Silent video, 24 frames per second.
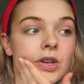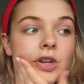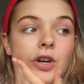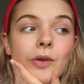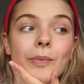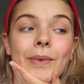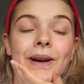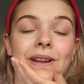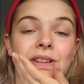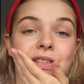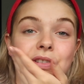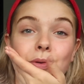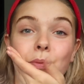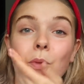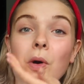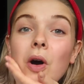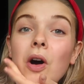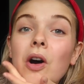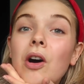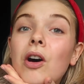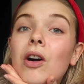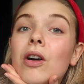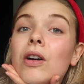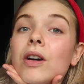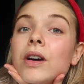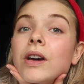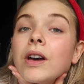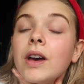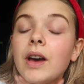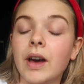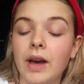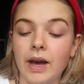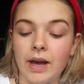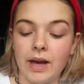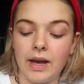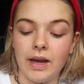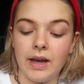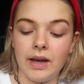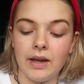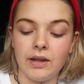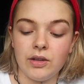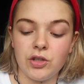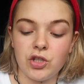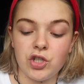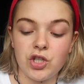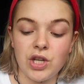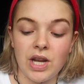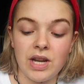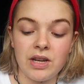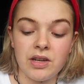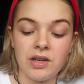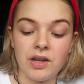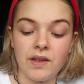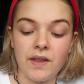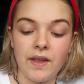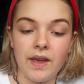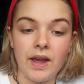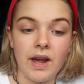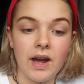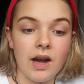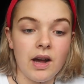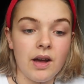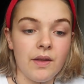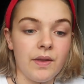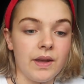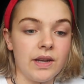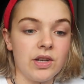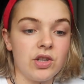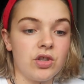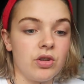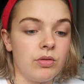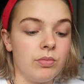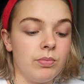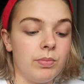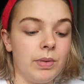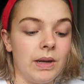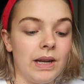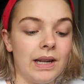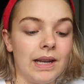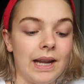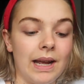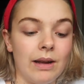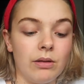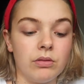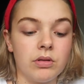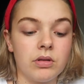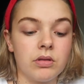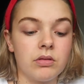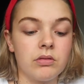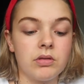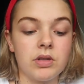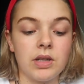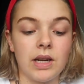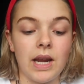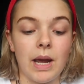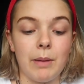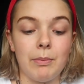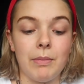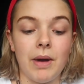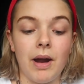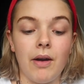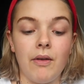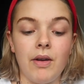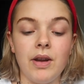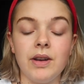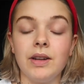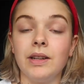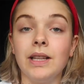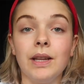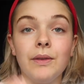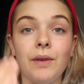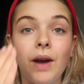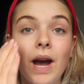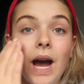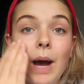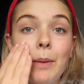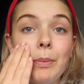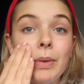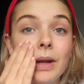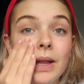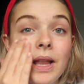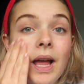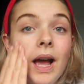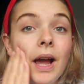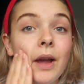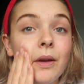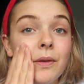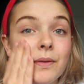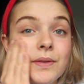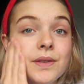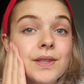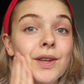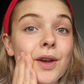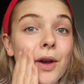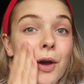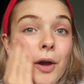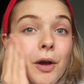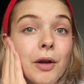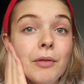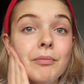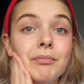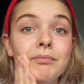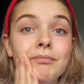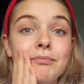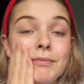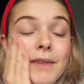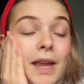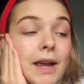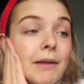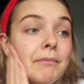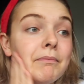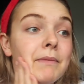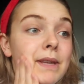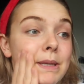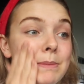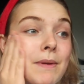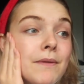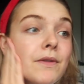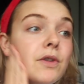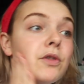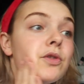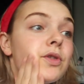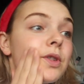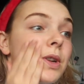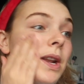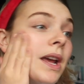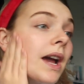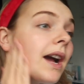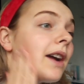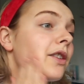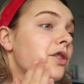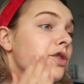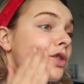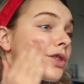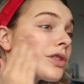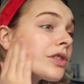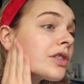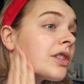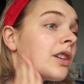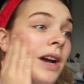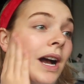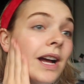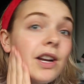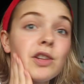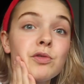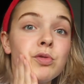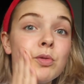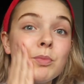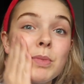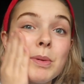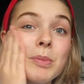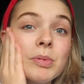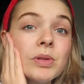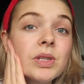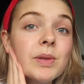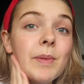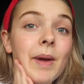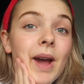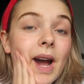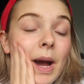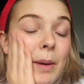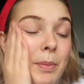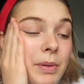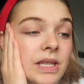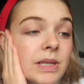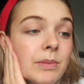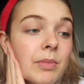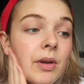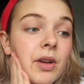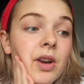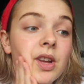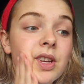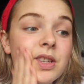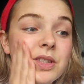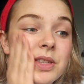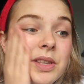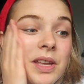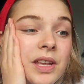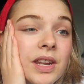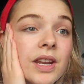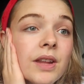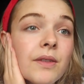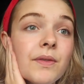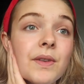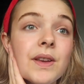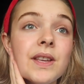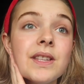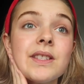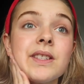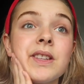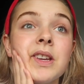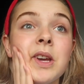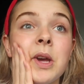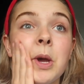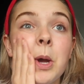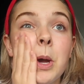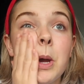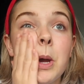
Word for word: no matter what uh, gender they are, they should be allowed to get married and live a happy life. So yeah, that's my views on it. I just I just want people to be happy, to be honest. And if it's